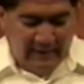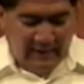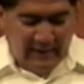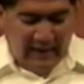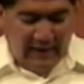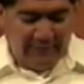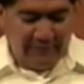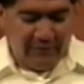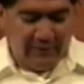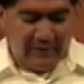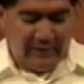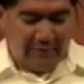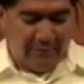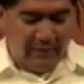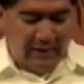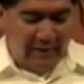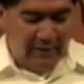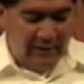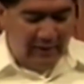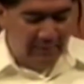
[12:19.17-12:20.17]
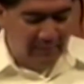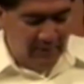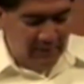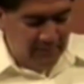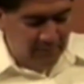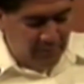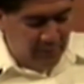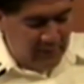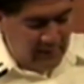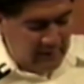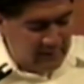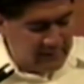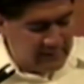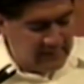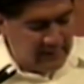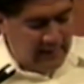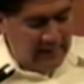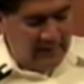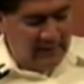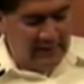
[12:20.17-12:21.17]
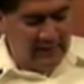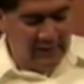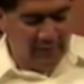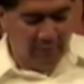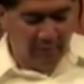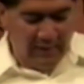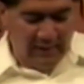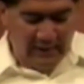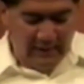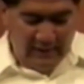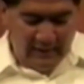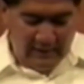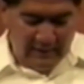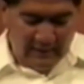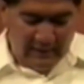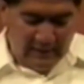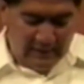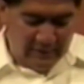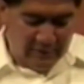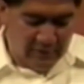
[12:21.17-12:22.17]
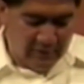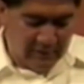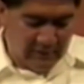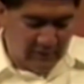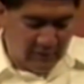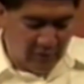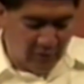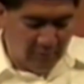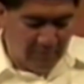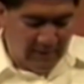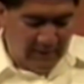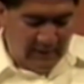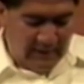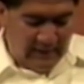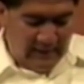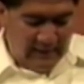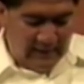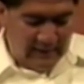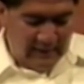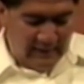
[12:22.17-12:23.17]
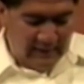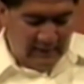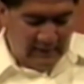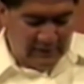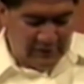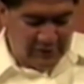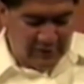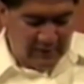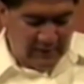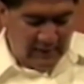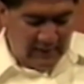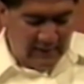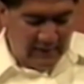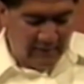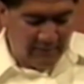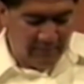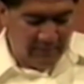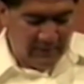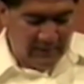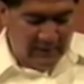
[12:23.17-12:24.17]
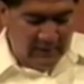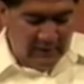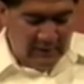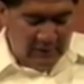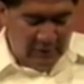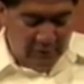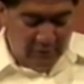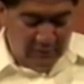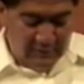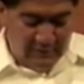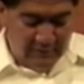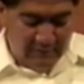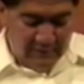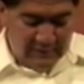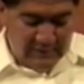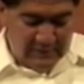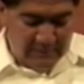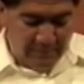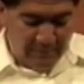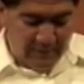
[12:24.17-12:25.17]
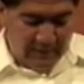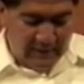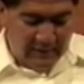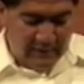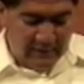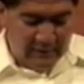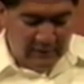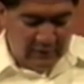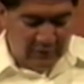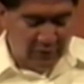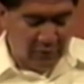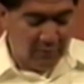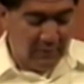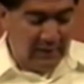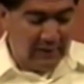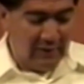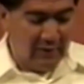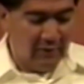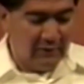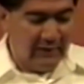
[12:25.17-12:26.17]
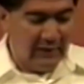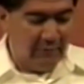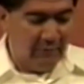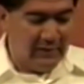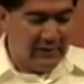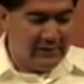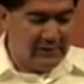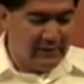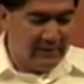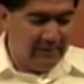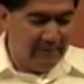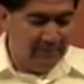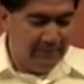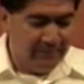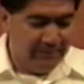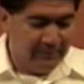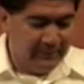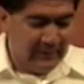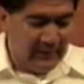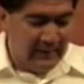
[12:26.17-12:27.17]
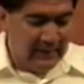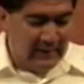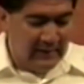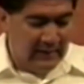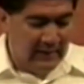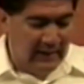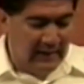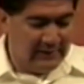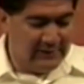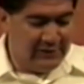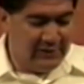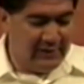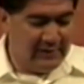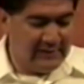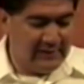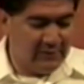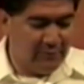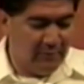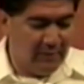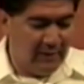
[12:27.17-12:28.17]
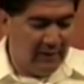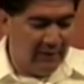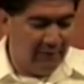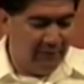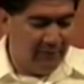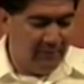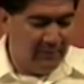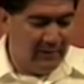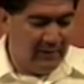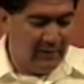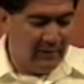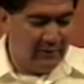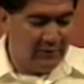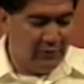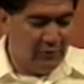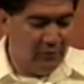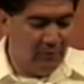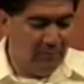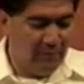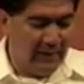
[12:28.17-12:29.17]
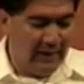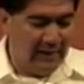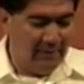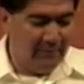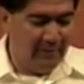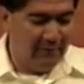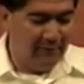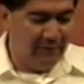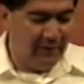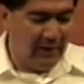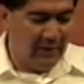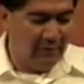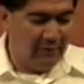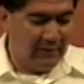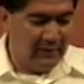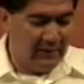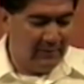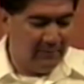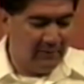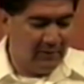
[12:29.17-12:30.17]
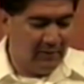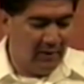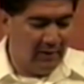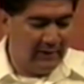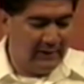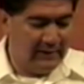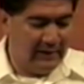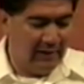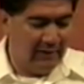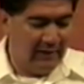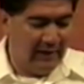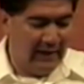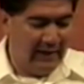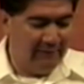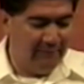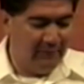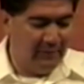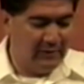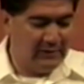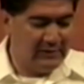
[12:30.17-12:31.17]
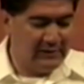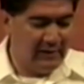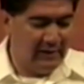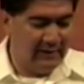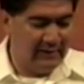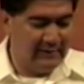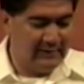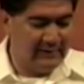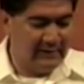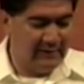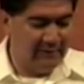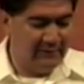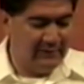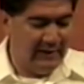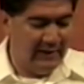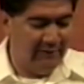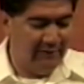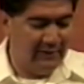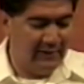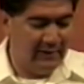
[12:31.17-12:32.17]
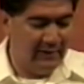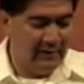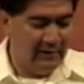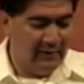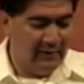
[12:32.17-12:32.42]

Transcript: After the crowd had been put outside, he went in and took the girl by the hand, and she got up. News of this spread throughout all that region. As Jesus went on from there, two blind men followed him, calling out, Have mercy on us, son of David.